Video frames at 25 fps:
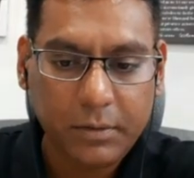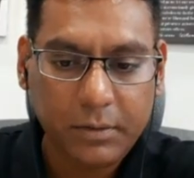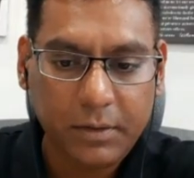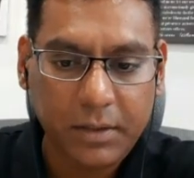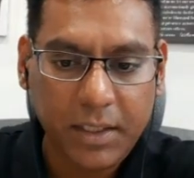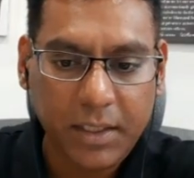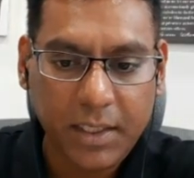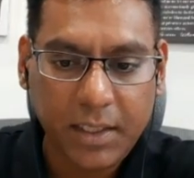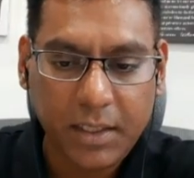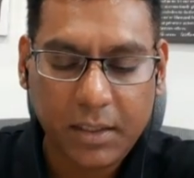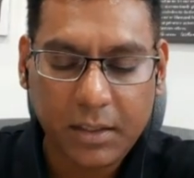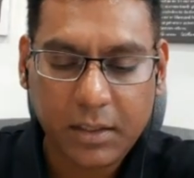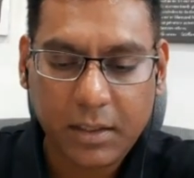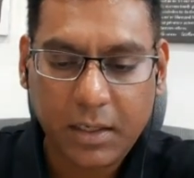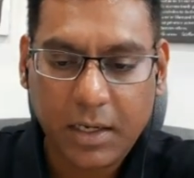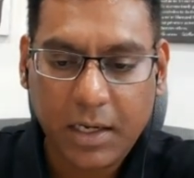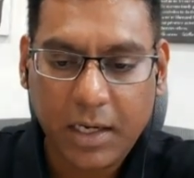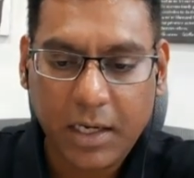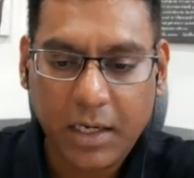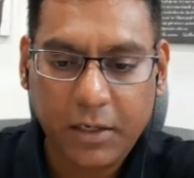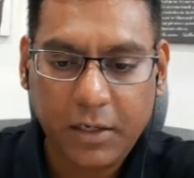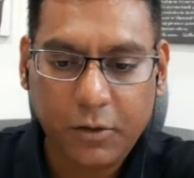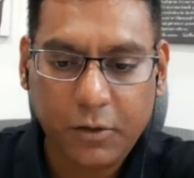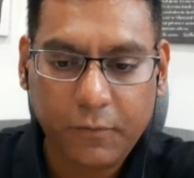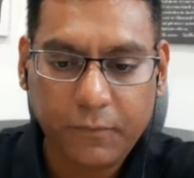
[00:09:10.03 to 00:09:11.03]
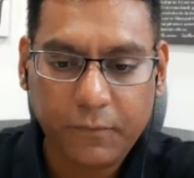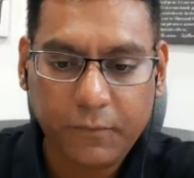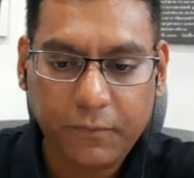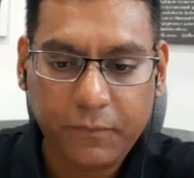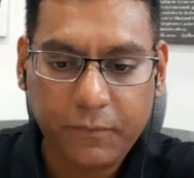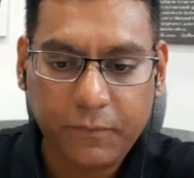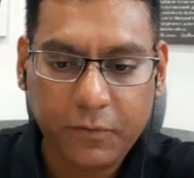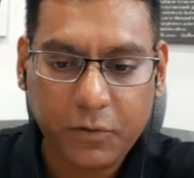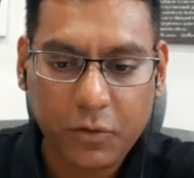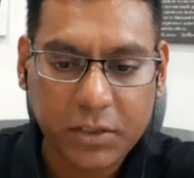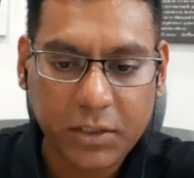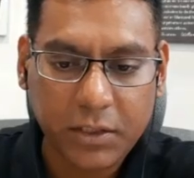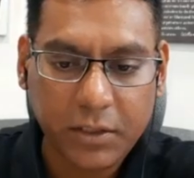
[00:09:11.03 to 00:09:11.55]
They are kind of
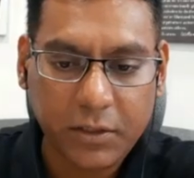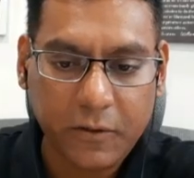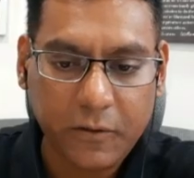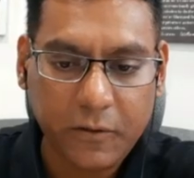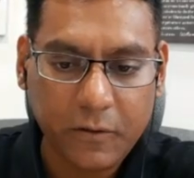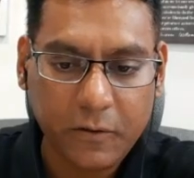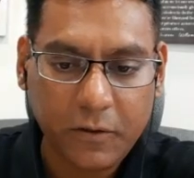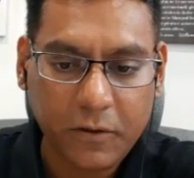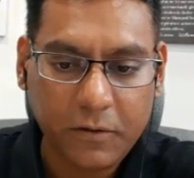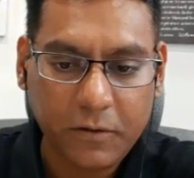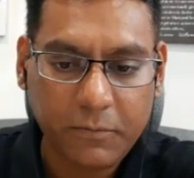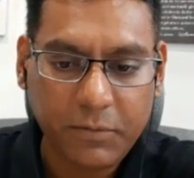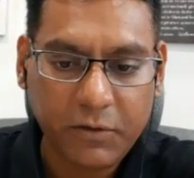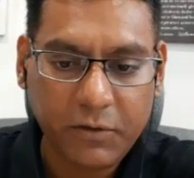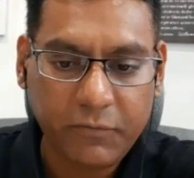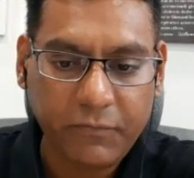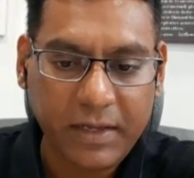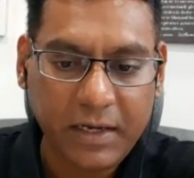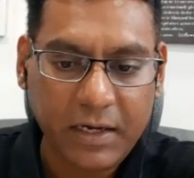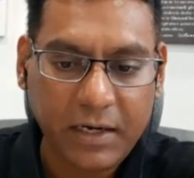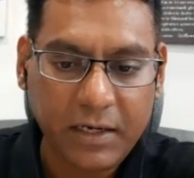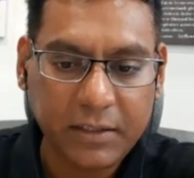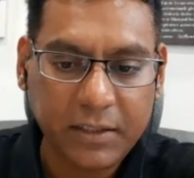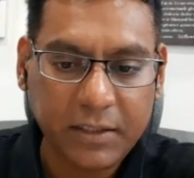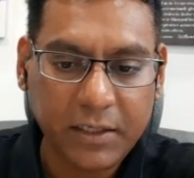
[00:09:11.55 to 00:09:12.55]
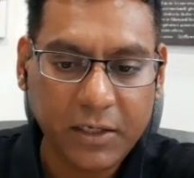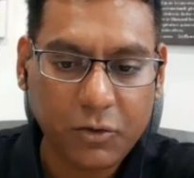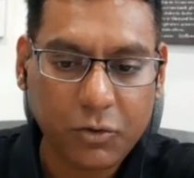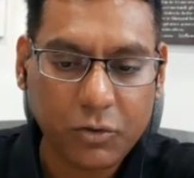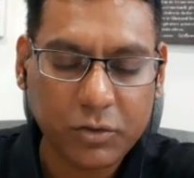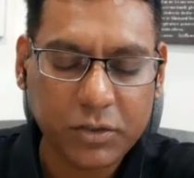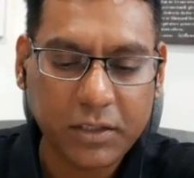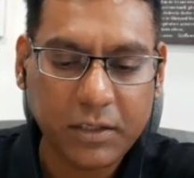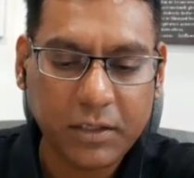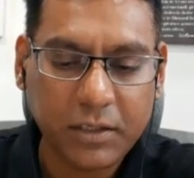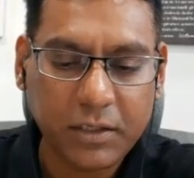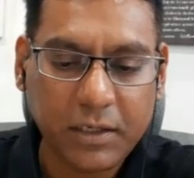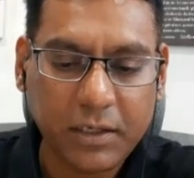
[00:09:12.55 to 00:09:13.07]
crossing here, but where are they
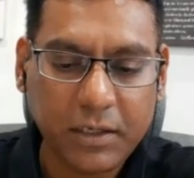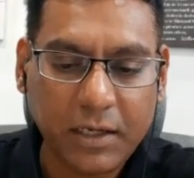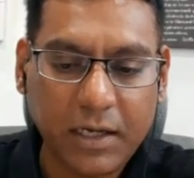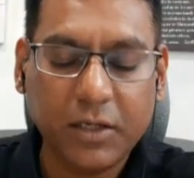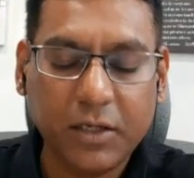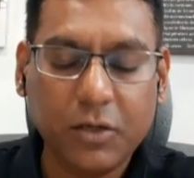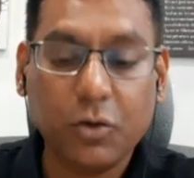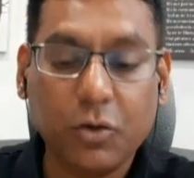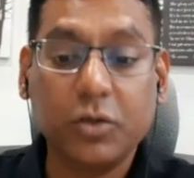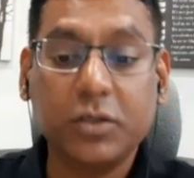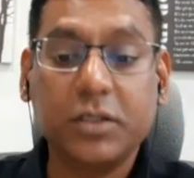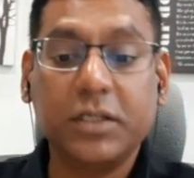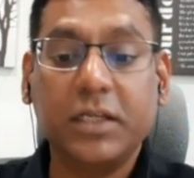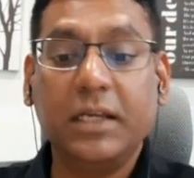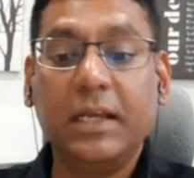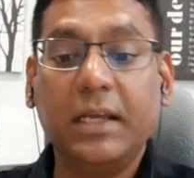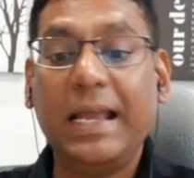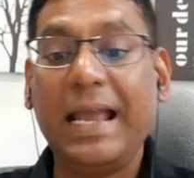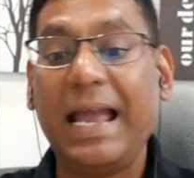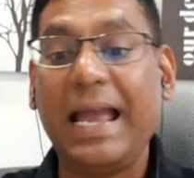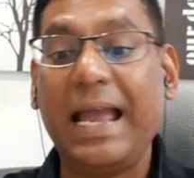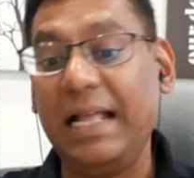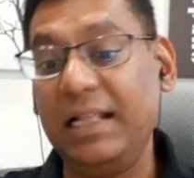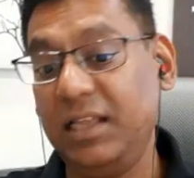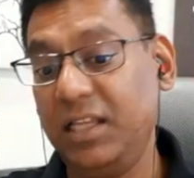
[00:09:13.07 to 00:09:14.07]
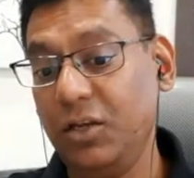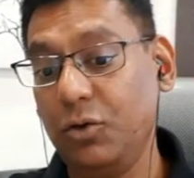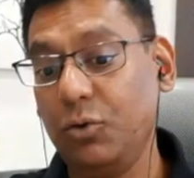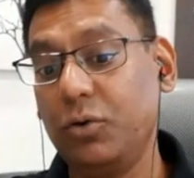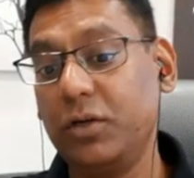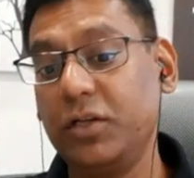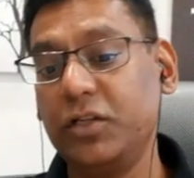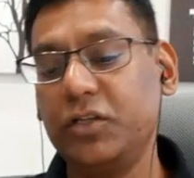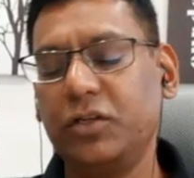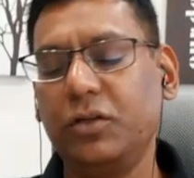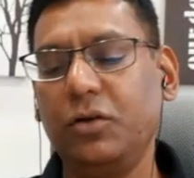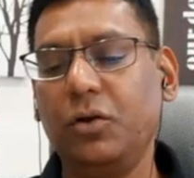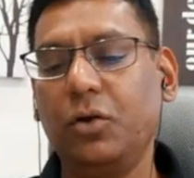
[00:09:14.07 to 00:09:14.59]
crossing? Are they crossing at the
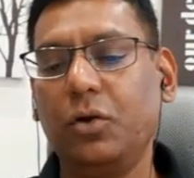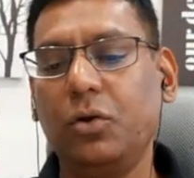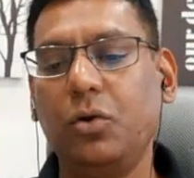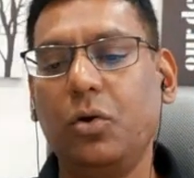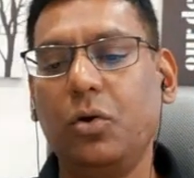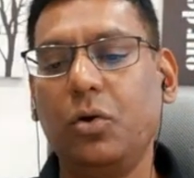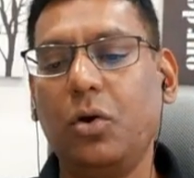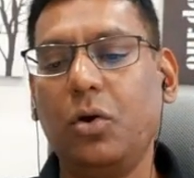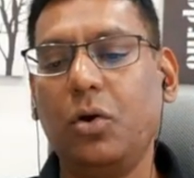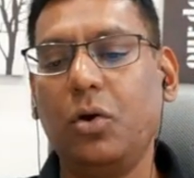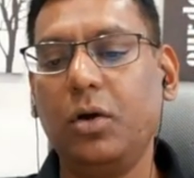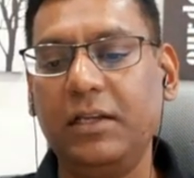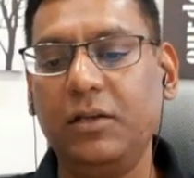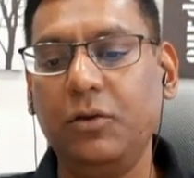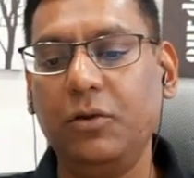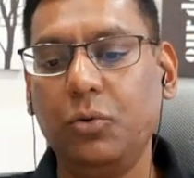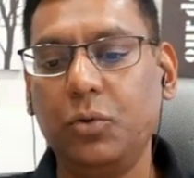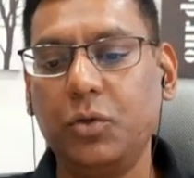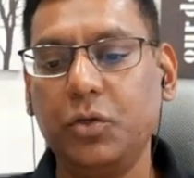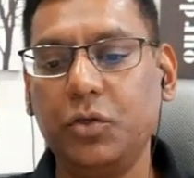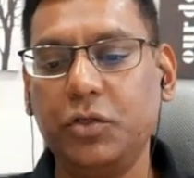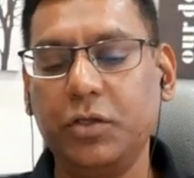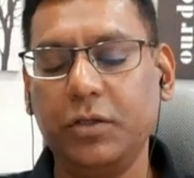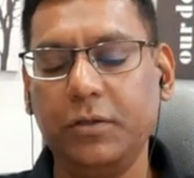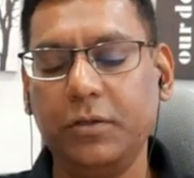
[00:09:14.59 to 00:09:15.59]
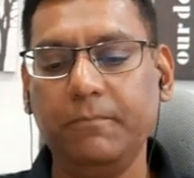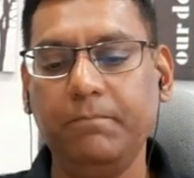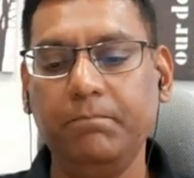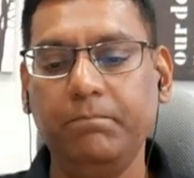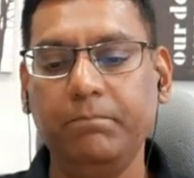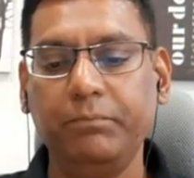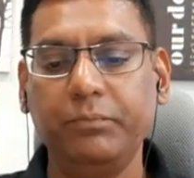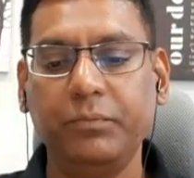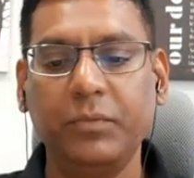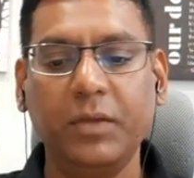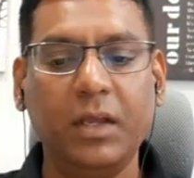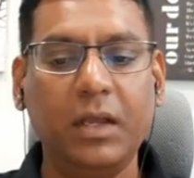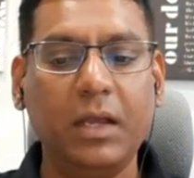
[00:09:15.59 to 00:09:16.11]
origin or not at the origin?
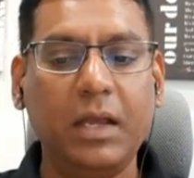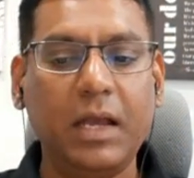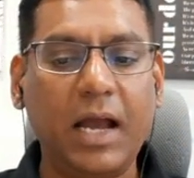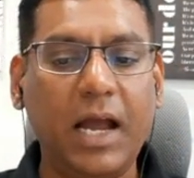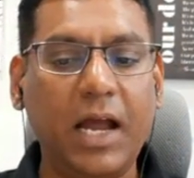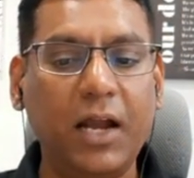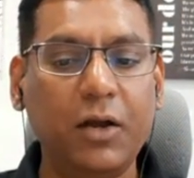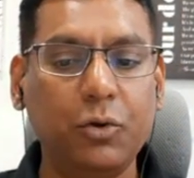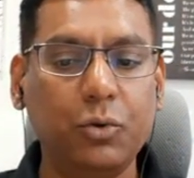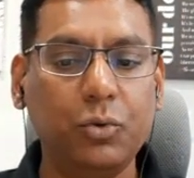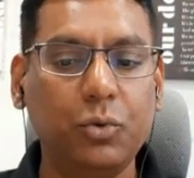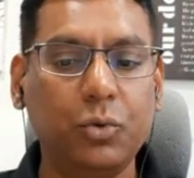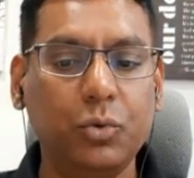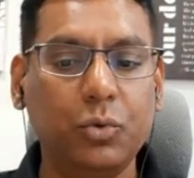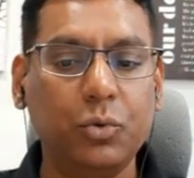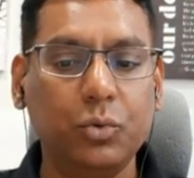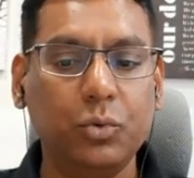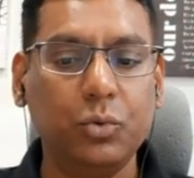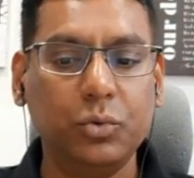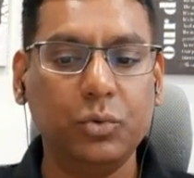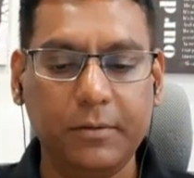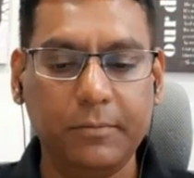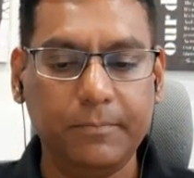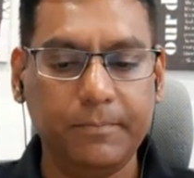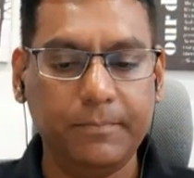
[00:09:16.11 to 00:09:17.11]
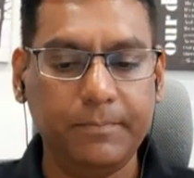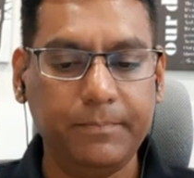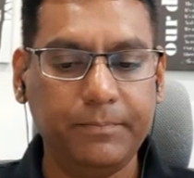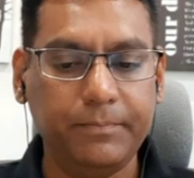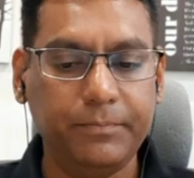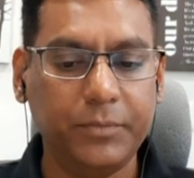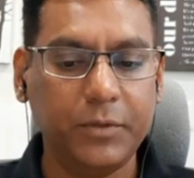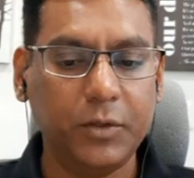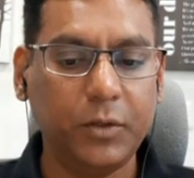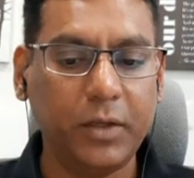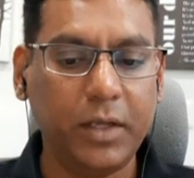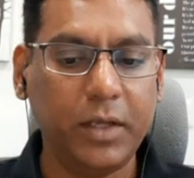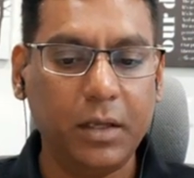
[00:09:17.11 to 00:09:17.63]
I don't know that.
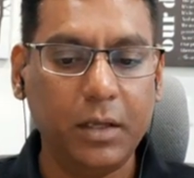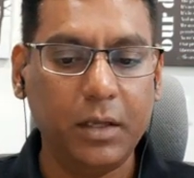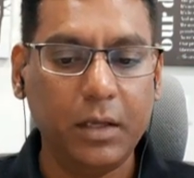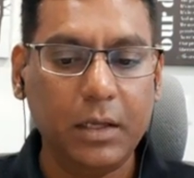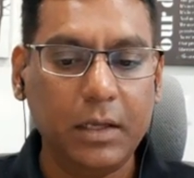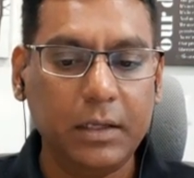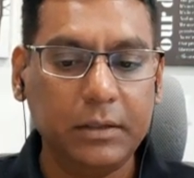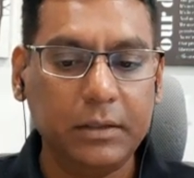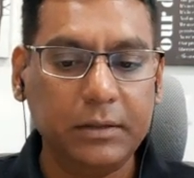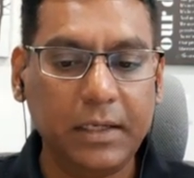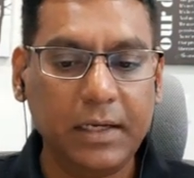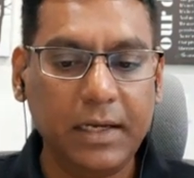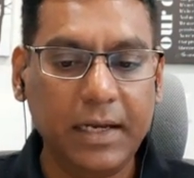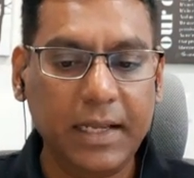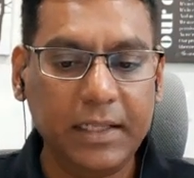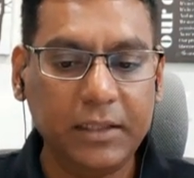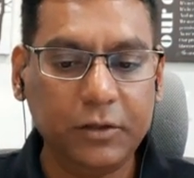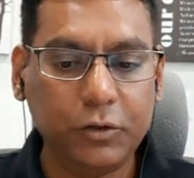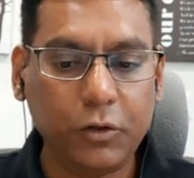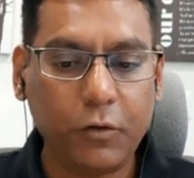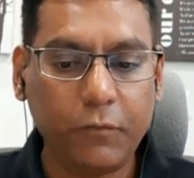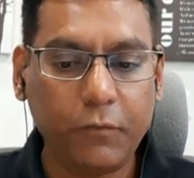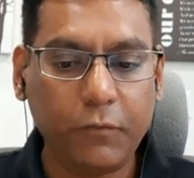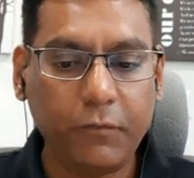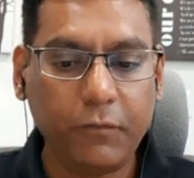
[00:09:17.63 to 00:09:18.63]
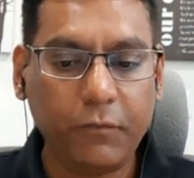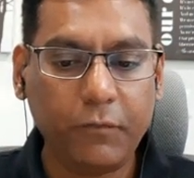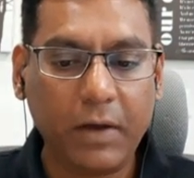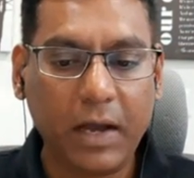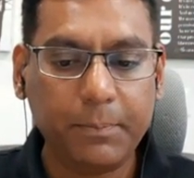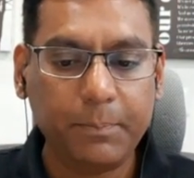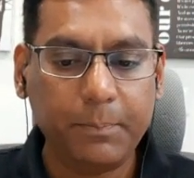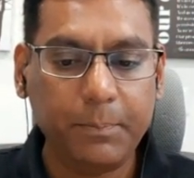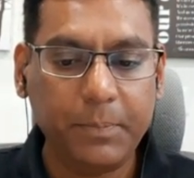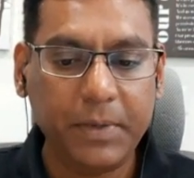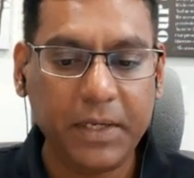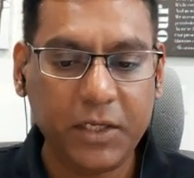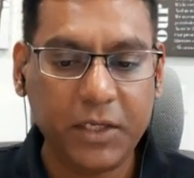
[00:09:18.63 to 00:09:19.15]
Okay. The length of R,
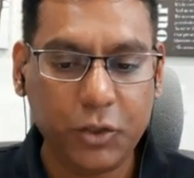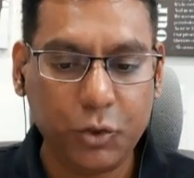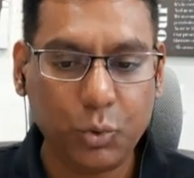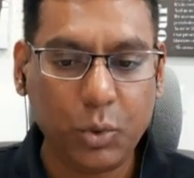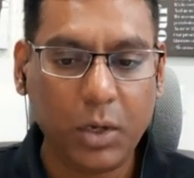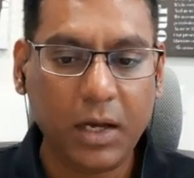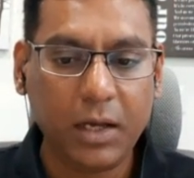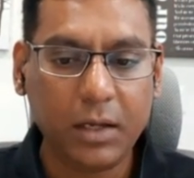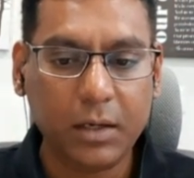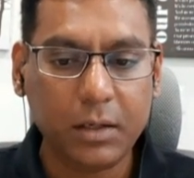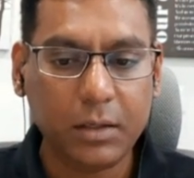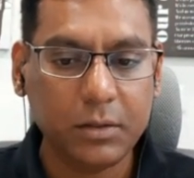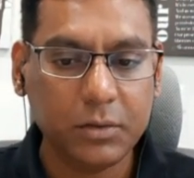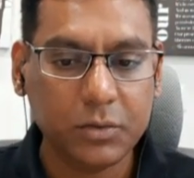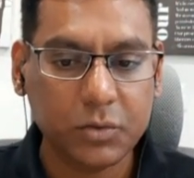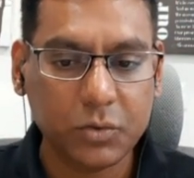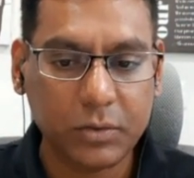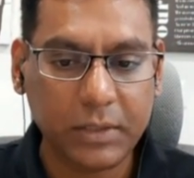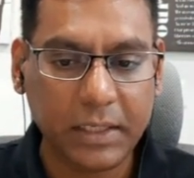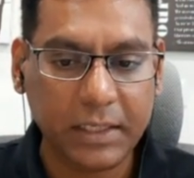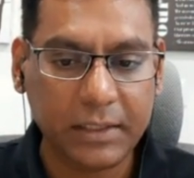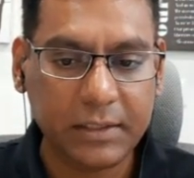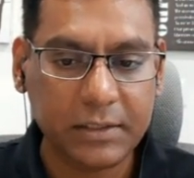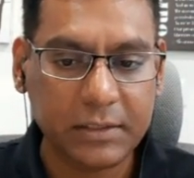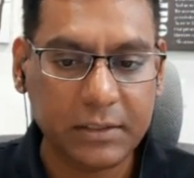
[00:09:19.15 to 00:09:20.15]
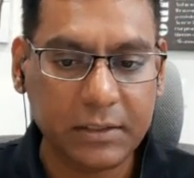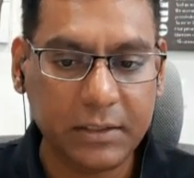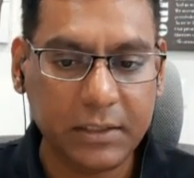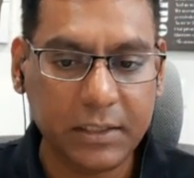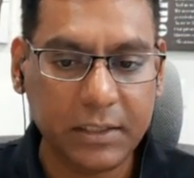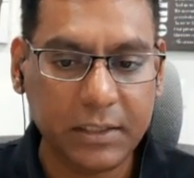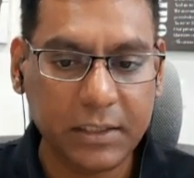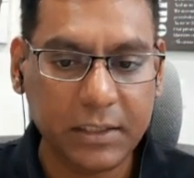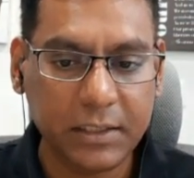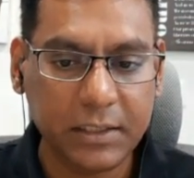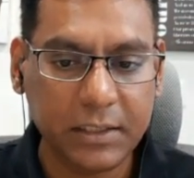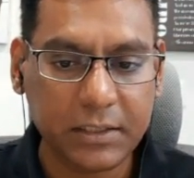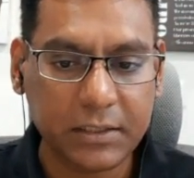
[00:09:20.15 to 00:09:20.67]
PQR, so that is
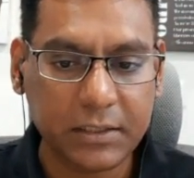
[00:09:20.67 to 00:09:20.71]
this